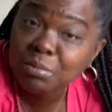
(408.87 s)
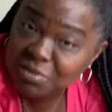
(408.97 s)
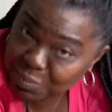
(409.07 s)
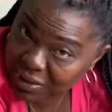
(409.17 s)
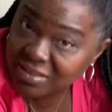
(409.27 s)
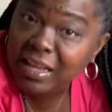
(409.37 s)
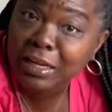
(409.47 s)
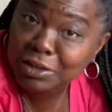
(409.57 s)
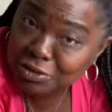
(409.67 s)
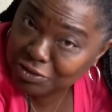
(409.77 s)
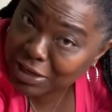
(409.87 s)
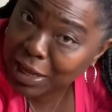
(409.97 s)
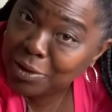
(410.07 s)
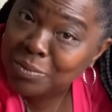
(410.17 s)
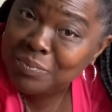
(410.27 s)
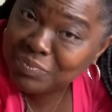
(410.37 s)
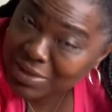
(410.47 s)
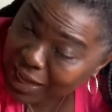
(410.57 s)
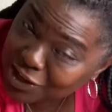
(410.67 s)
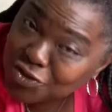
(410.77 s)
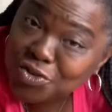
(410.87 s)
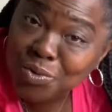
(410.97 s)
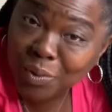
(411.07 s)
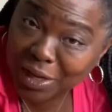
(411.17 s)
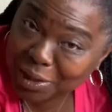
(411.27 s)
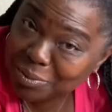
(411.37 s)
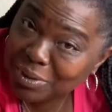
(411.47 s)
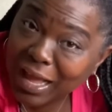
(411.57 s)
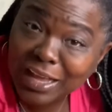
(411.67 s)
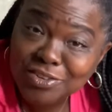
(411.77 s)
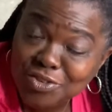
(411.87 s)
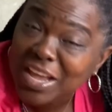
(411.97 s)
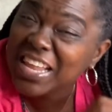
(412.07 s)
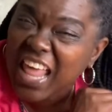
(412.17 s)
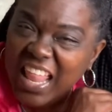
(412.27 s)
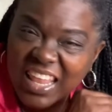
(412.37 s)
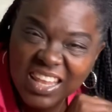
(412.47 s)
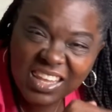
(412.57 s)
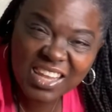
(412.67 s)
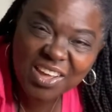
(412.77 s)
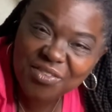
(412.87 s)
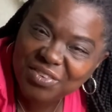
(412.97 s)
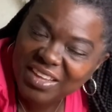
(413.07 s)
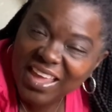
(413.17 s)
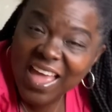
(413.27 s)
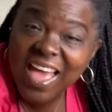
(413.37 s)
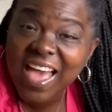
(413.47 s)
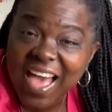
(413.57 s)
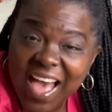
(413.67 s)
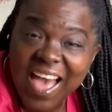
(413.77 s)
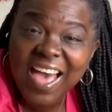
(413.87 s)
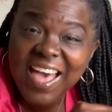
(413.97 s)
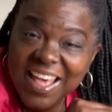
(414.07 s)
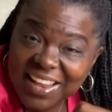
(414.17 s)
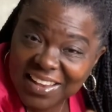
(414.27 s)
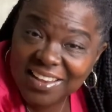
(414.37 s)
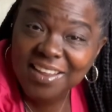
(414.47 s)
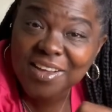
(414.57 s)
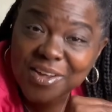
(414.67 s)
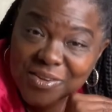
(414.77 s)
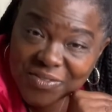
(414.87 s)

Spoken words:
spontaneous now. I sure am. And I love it. I love